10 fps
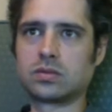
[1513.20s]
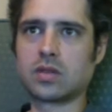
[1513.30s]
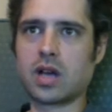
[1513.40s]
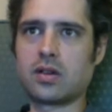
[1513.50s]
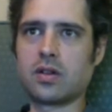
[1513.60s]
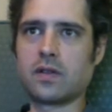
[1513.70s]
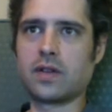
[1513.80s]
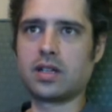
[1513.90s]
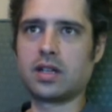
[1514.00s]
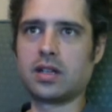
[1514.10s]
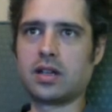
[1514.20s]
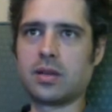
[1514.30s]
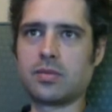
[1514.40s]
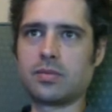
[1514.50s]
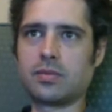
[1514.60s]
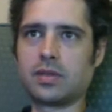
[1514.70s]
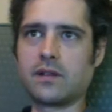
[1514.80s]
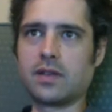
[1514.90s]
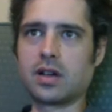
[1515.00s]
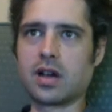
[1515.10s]
I don't know if I ended up
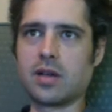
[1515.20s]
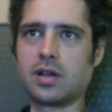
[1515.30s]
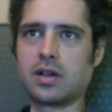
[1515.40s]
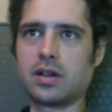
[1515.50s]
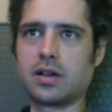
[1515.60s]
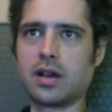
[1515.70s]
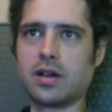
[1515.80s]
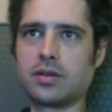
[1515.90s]
leaving a comment here or not.